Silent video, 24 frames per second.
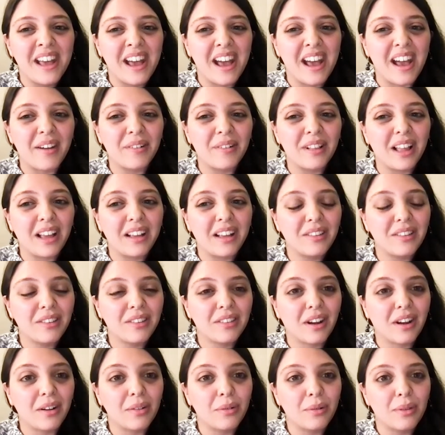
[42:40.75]
I would like to
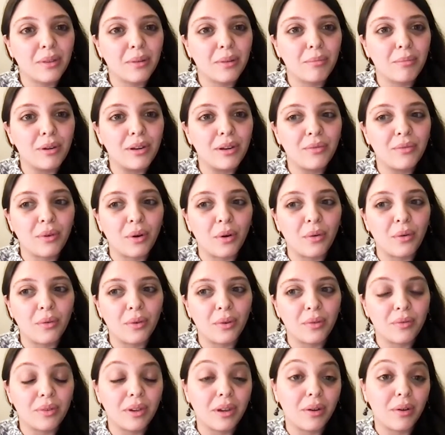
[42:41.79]
start with a brief
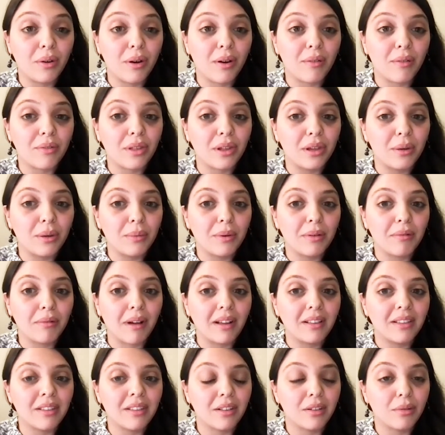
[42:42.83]
overview of the human
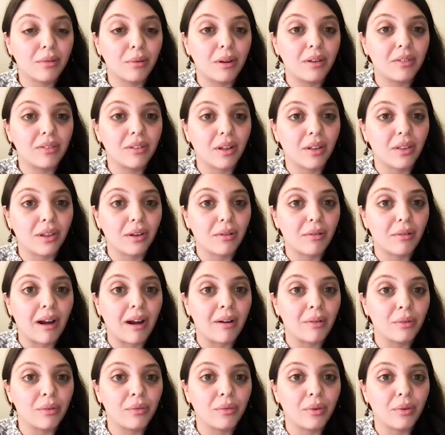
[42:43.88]
rights situation on the
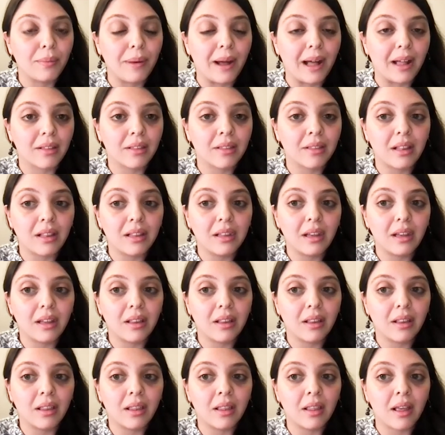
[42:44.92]
ground for
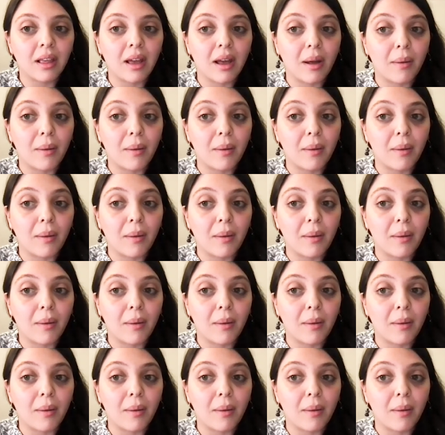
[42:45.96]
Palestinians,